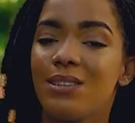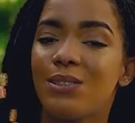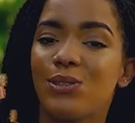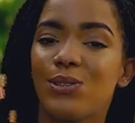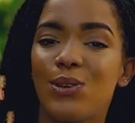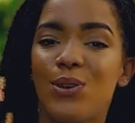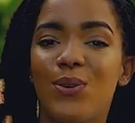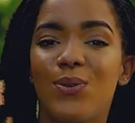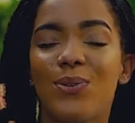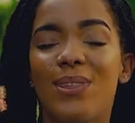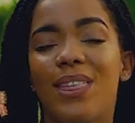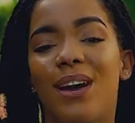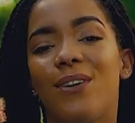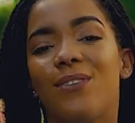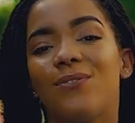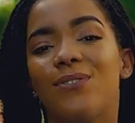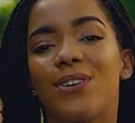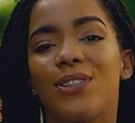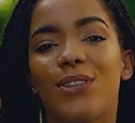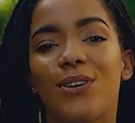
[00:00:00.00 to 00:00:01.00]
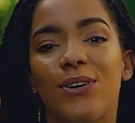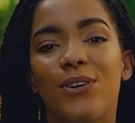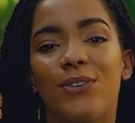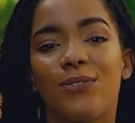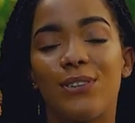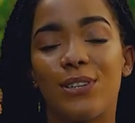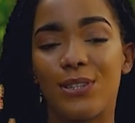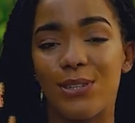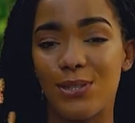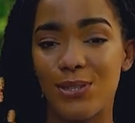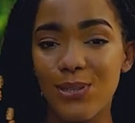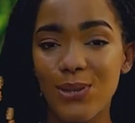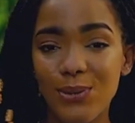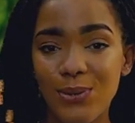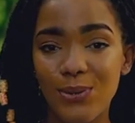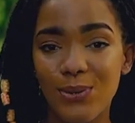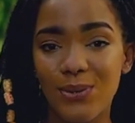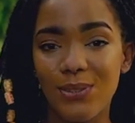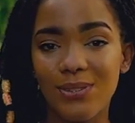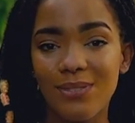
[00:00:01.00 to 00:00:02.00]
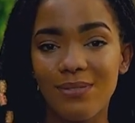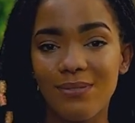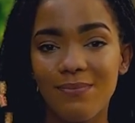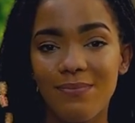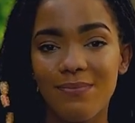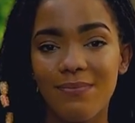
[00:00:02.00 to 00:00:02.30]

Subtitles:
So without further ado,